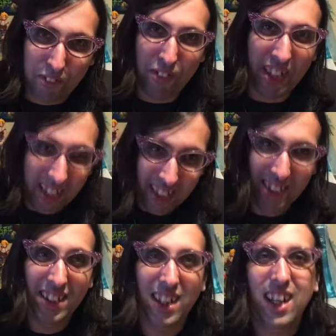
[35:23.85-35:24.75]

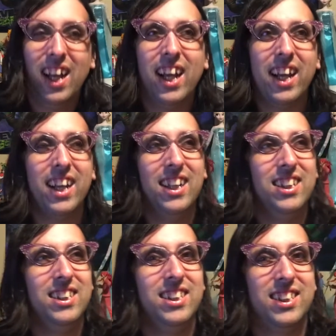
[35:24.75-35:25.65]
villain,
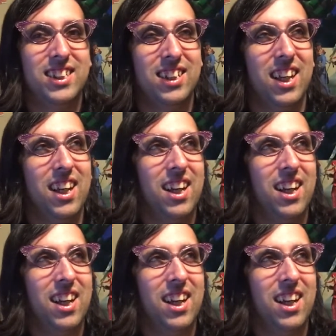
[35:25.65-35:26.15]
is